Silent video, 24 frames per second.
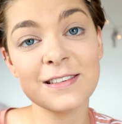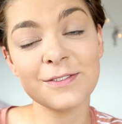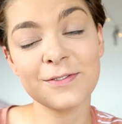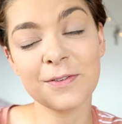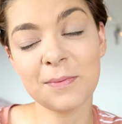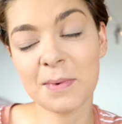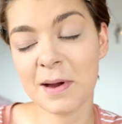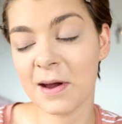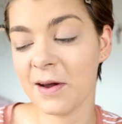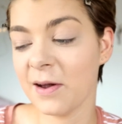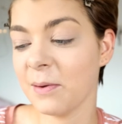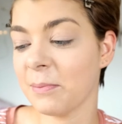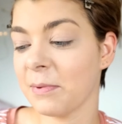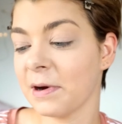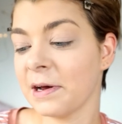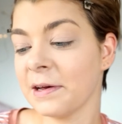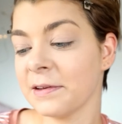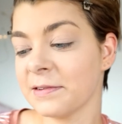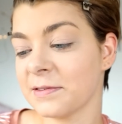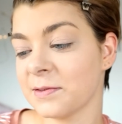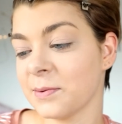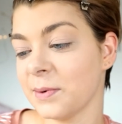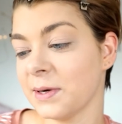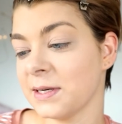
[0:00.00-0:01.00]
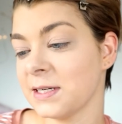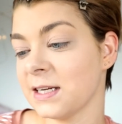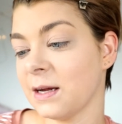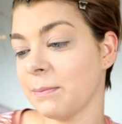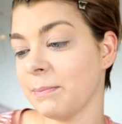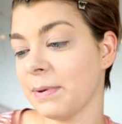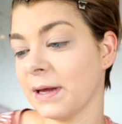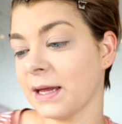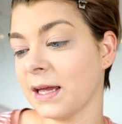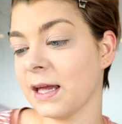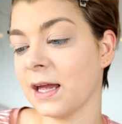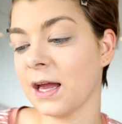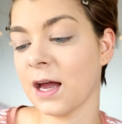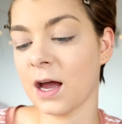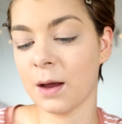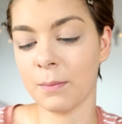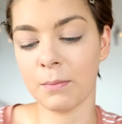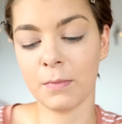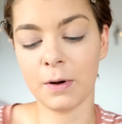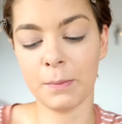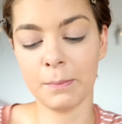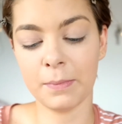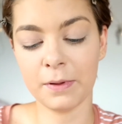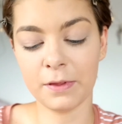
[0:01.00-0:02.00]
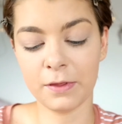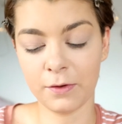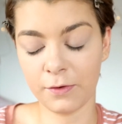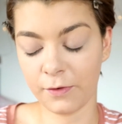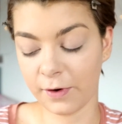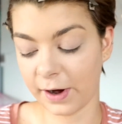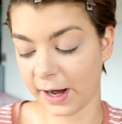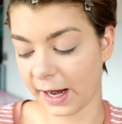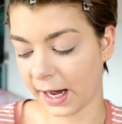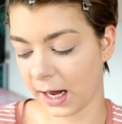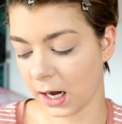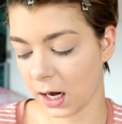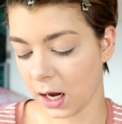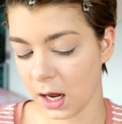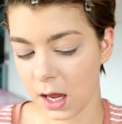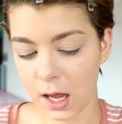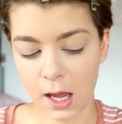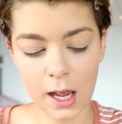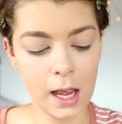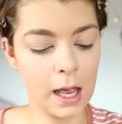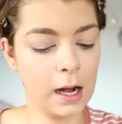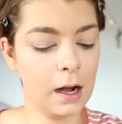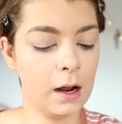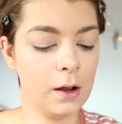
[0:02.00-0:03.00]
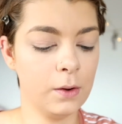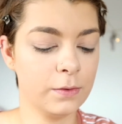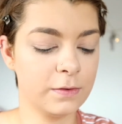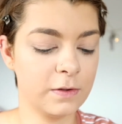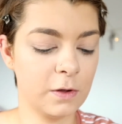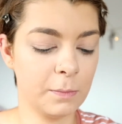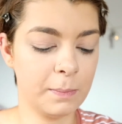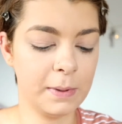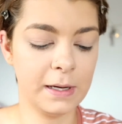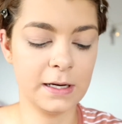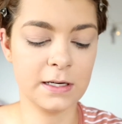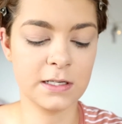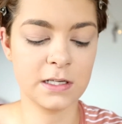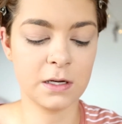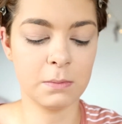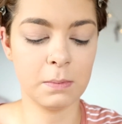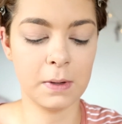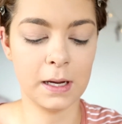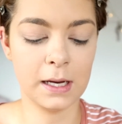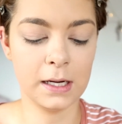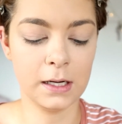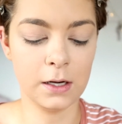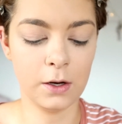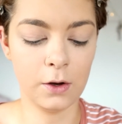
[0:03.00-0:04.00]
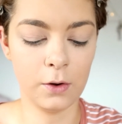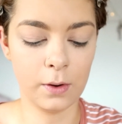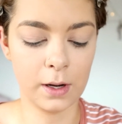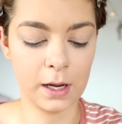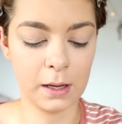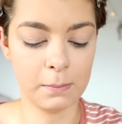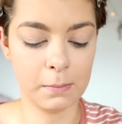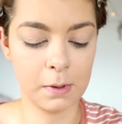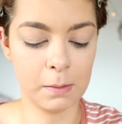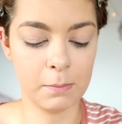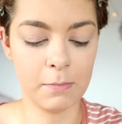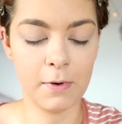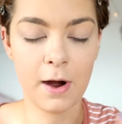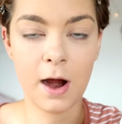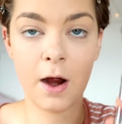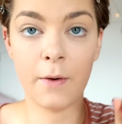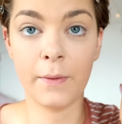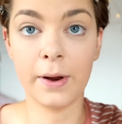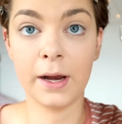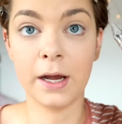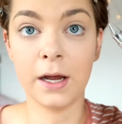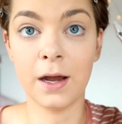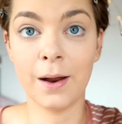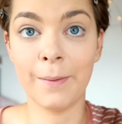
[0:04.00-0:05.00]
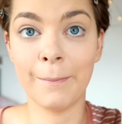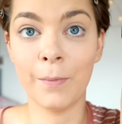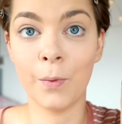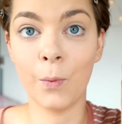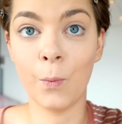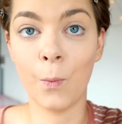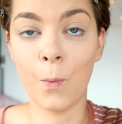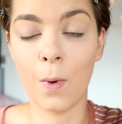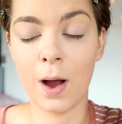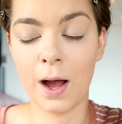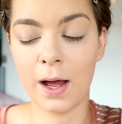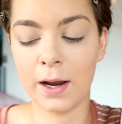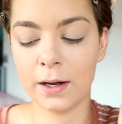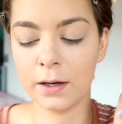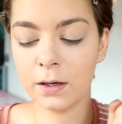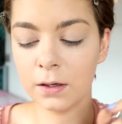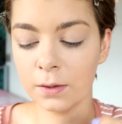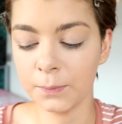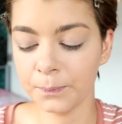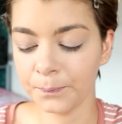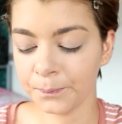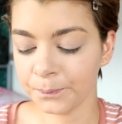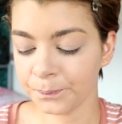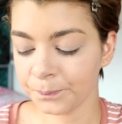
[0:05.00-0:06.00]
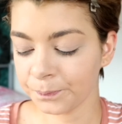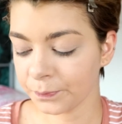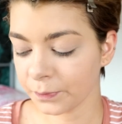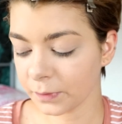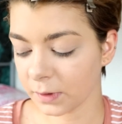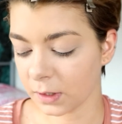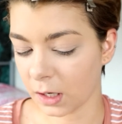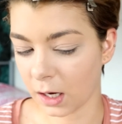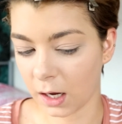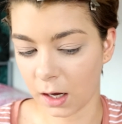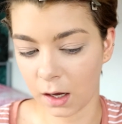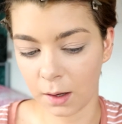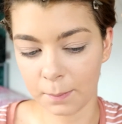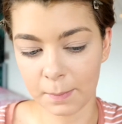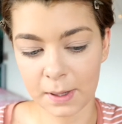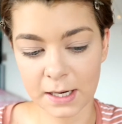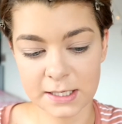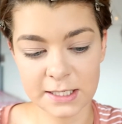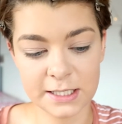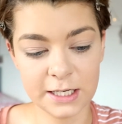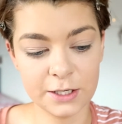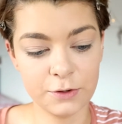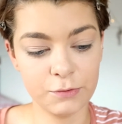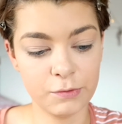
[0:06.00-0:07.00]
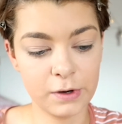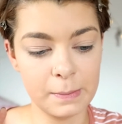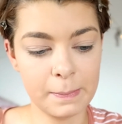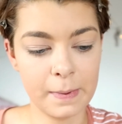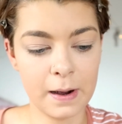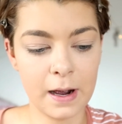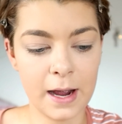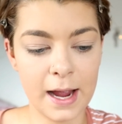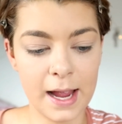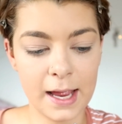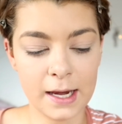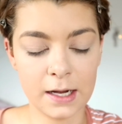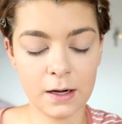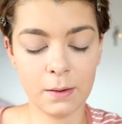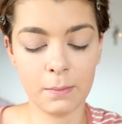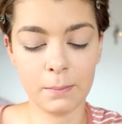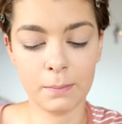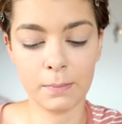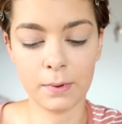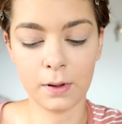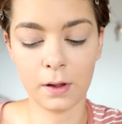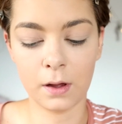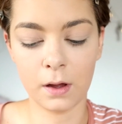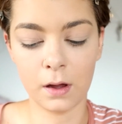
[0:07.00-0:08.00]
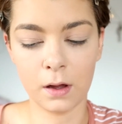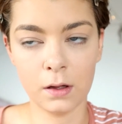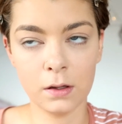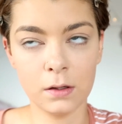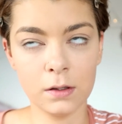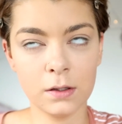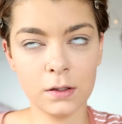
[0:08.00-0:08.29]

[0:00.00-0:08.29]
for my eyebrows, so I ended up picking up number 3, and I also picked up a new Gimme Brow in number 1. I did rebuy number